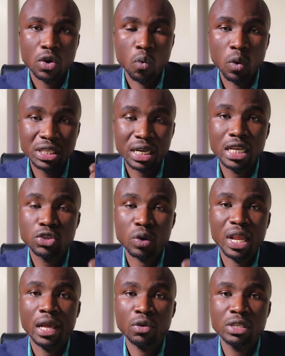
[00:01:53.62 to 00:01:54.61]
which relate to
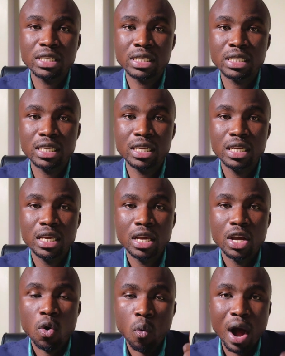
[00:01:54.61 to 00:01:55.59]
electricity
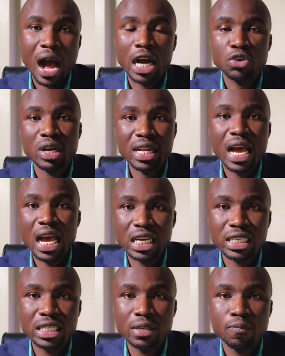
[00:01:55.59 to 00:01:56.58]
were actually
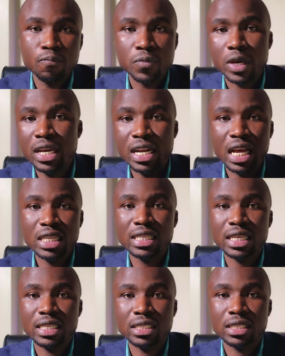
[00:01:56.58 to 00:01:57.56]
hiked. In
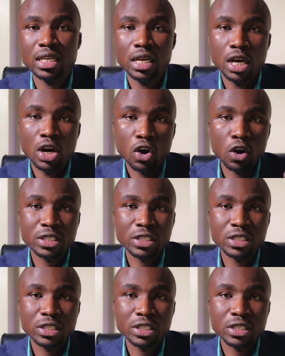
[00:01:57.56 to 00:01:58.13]
essence, costs